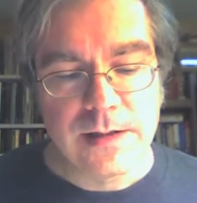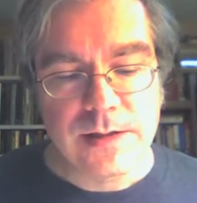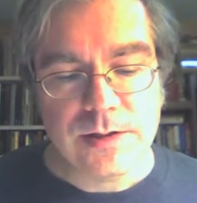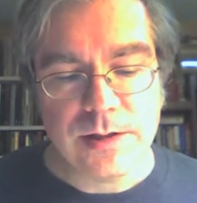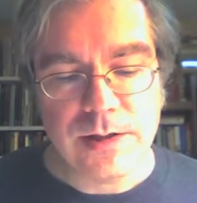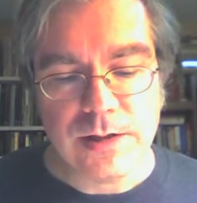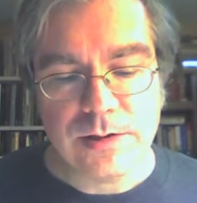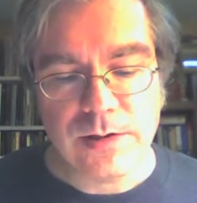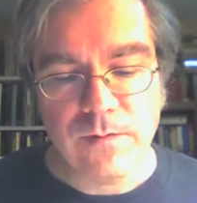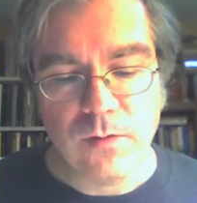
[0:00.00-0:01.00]
She
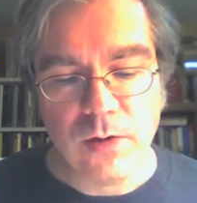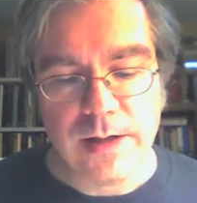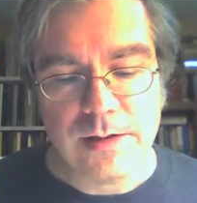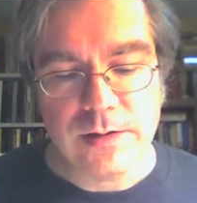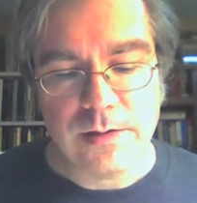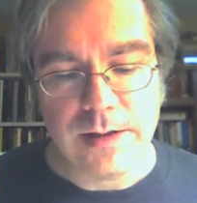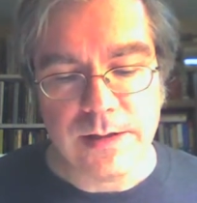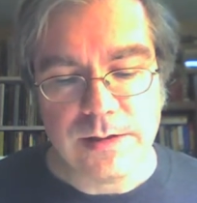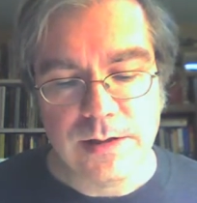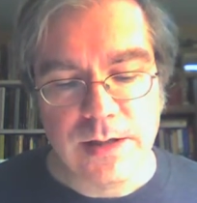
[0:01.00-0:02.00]
touched her forehead to
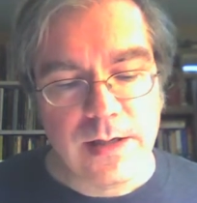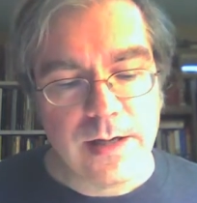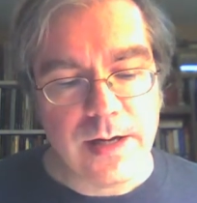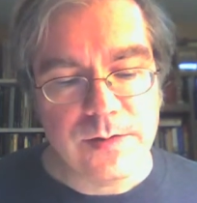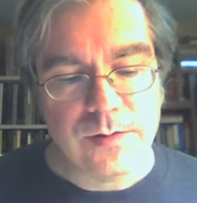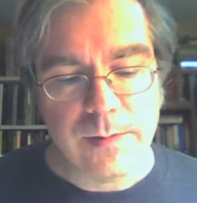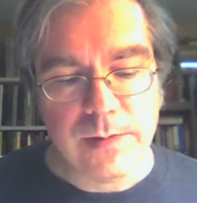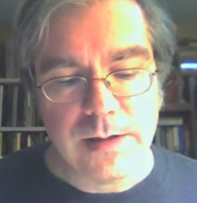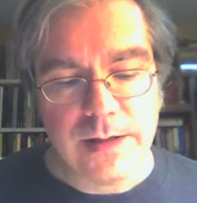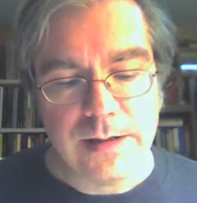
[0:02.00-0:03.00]
his and
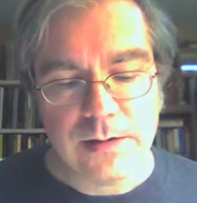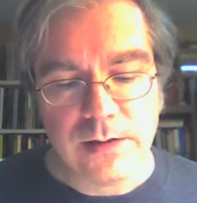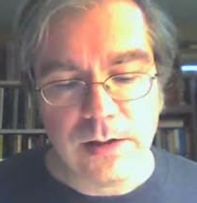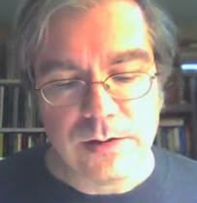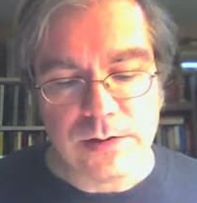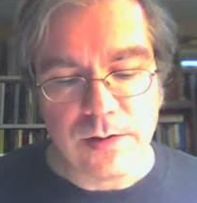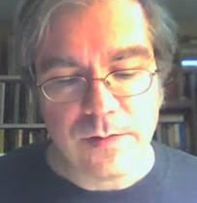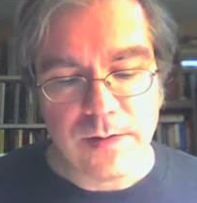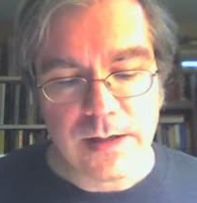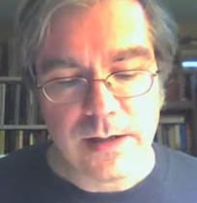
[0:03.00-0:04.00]
him in closer,
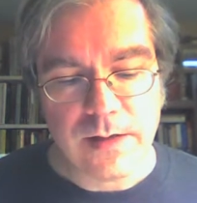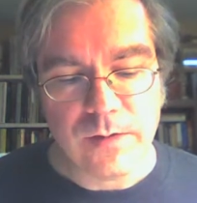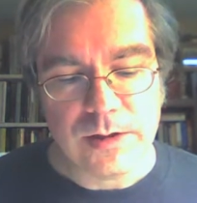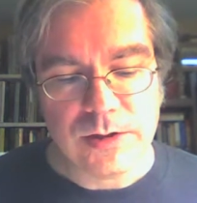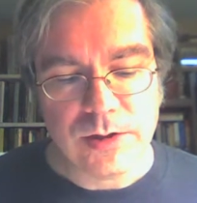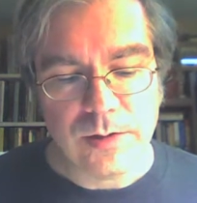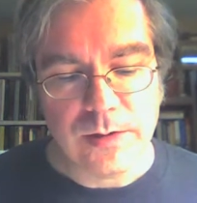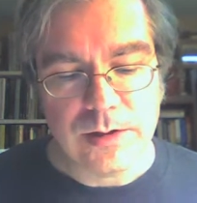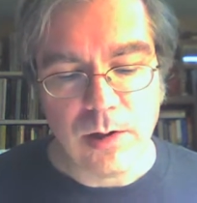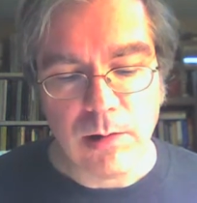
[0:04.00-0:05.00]
thinking of what Sue had
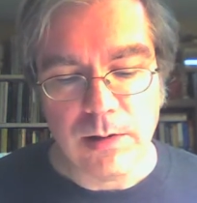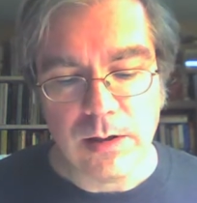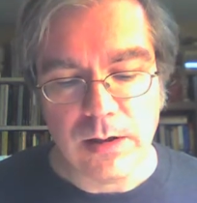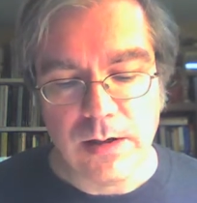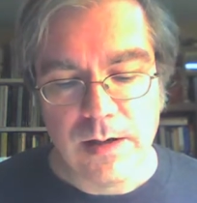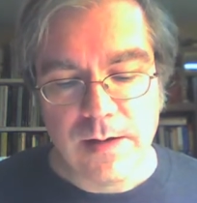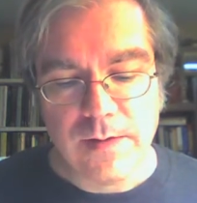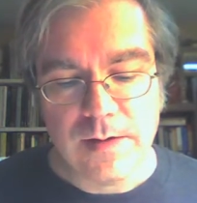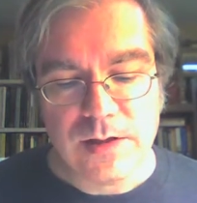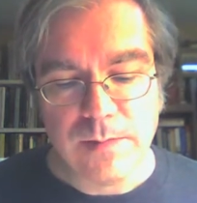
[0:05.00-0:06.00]
told her.
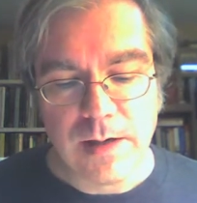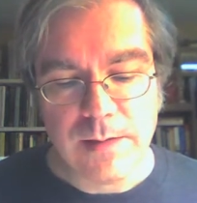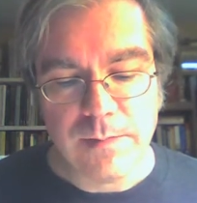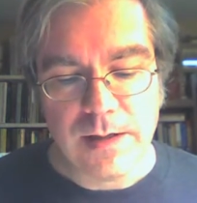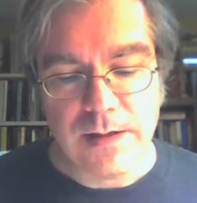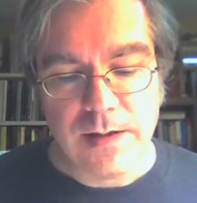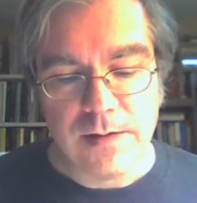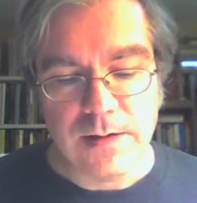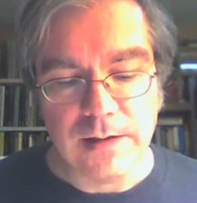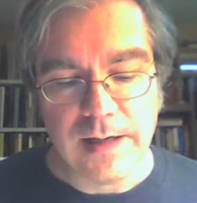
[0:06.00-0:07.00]
This might be
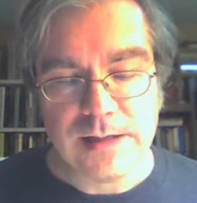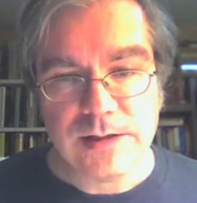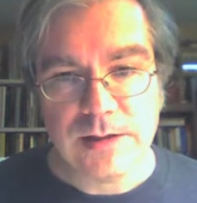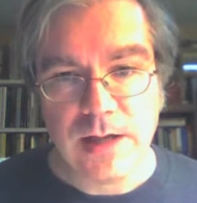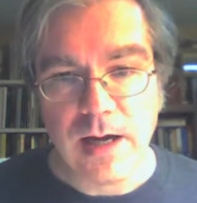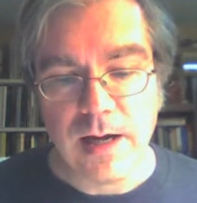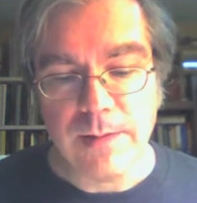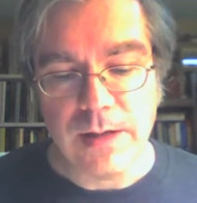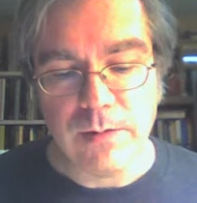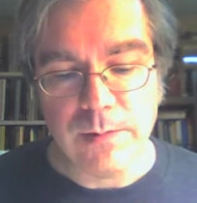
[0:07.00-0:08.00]
the last time
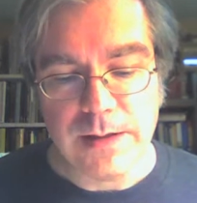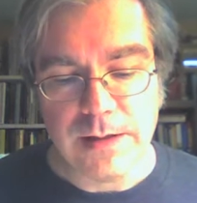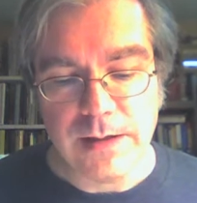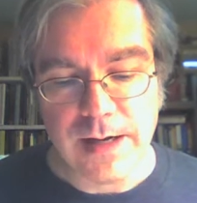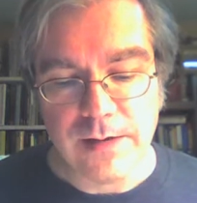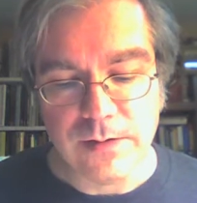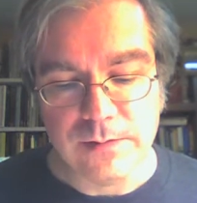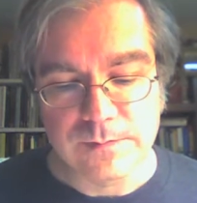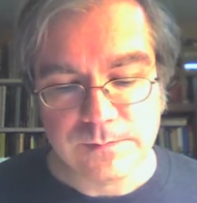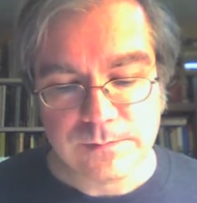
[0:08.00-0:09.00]
they would be together.
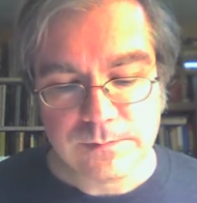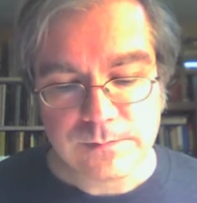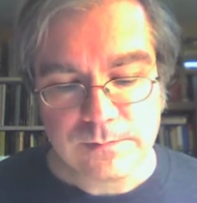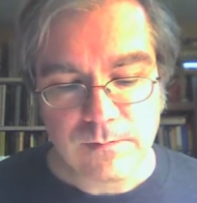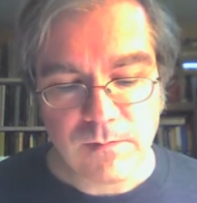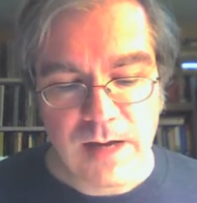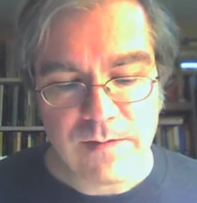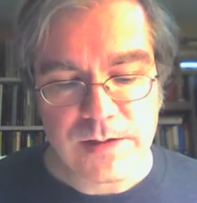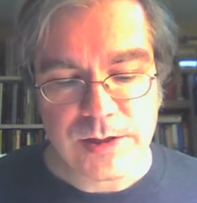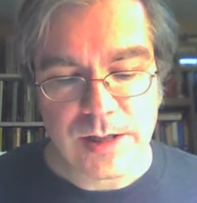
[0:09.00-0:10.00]

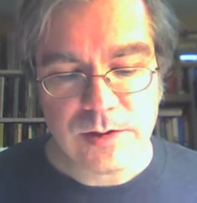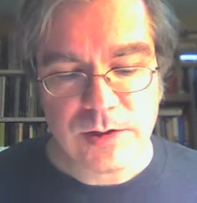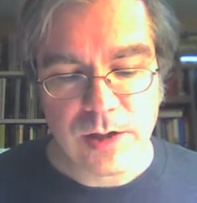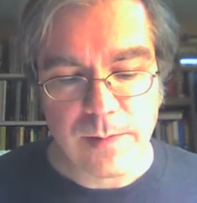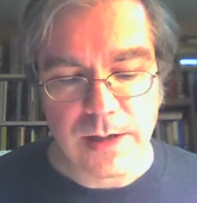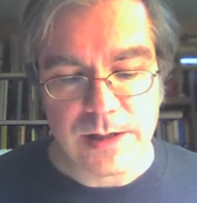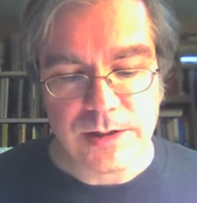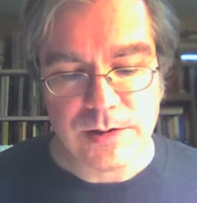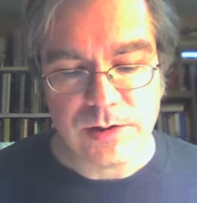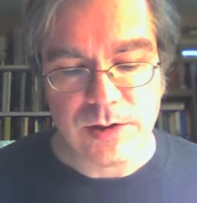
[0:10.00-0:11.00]
Having shared so much
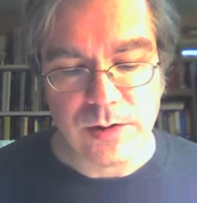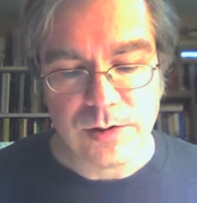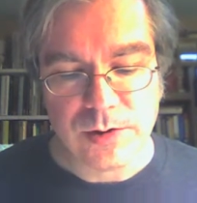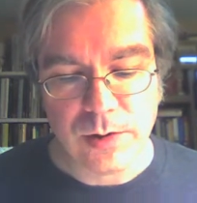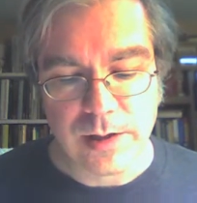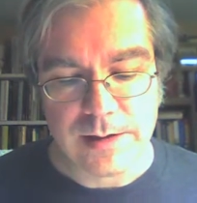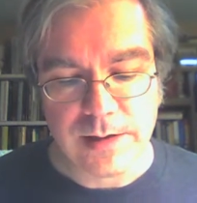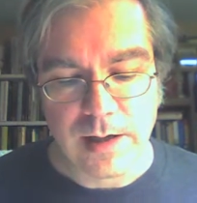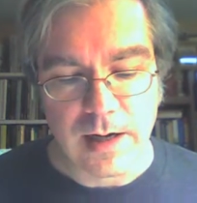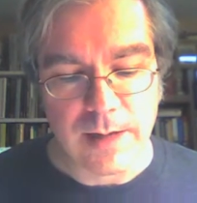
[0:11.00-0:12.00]
in so short a
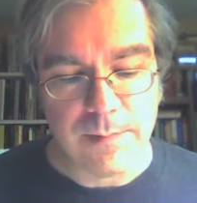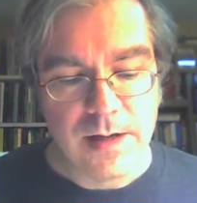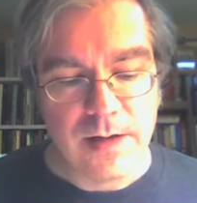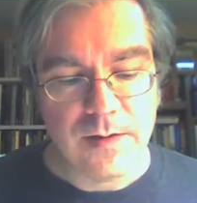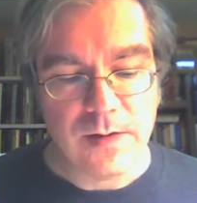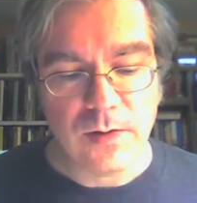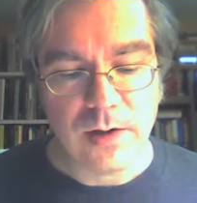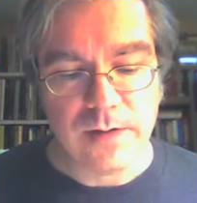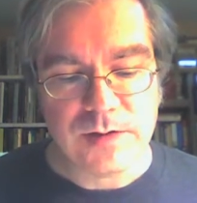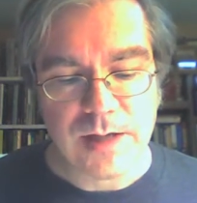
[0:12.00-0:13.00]
time, the thought
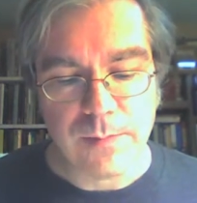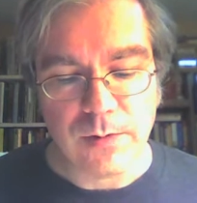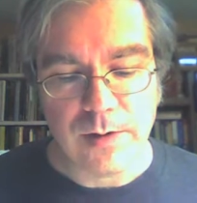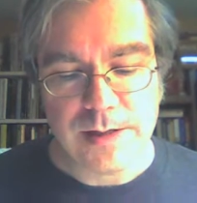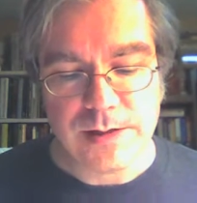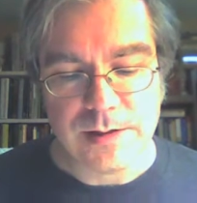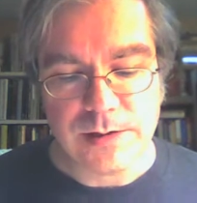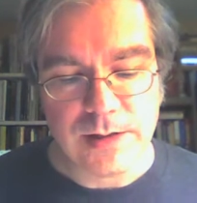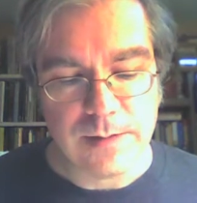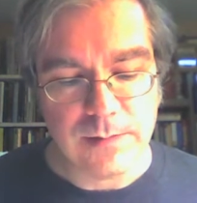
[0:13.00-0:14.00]
of separation
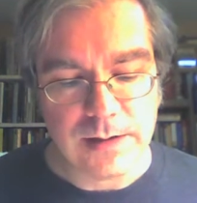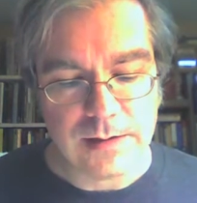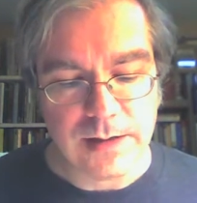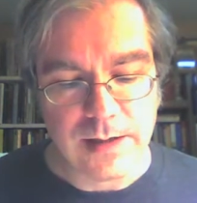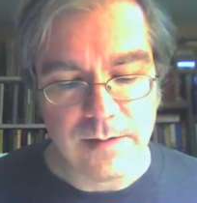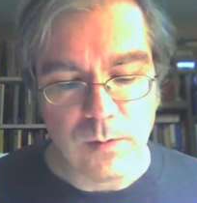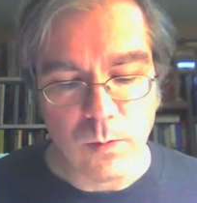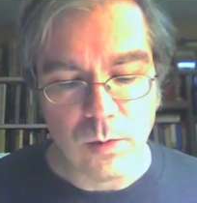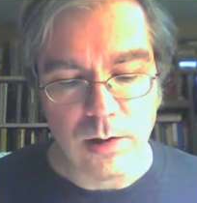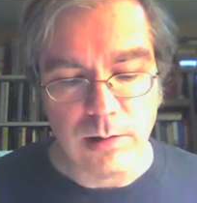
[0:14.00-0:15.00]
seemed like the end of the
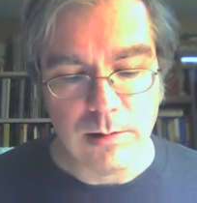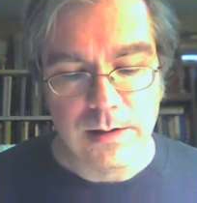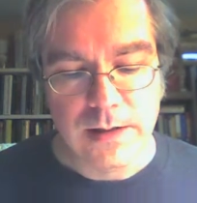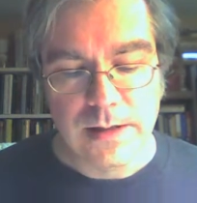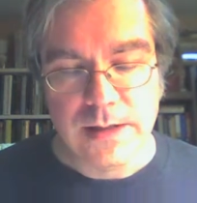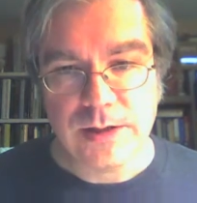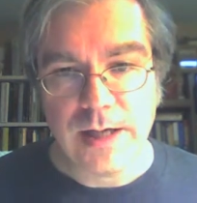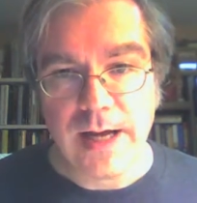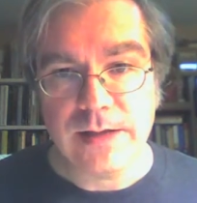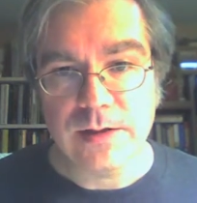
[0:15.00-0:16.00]
world. She
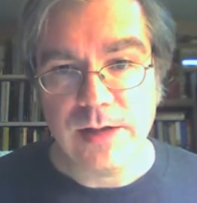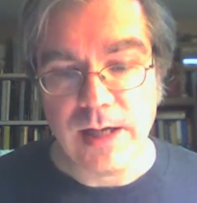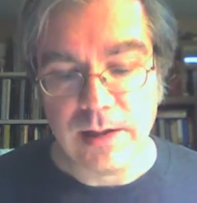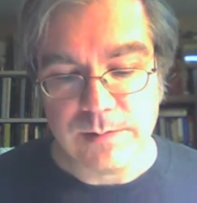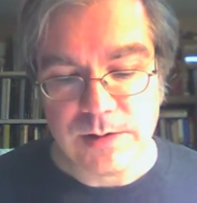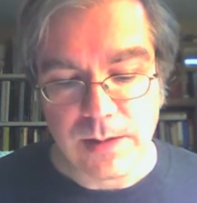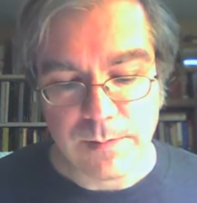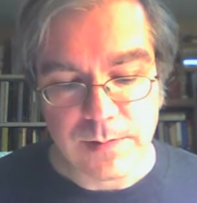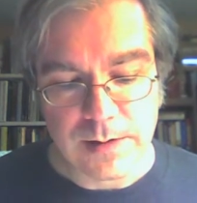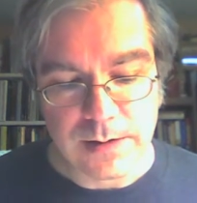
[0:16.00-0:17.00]
had to tell him
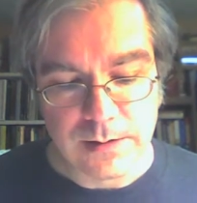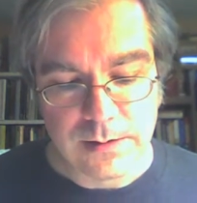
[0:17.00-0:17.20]
something.